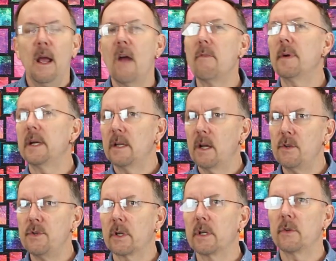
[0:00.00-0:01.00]
Everybody
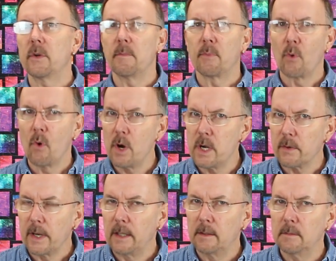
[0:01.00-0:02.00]
knows you can do
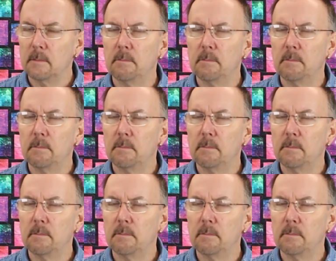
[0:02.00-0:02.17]
embroidery,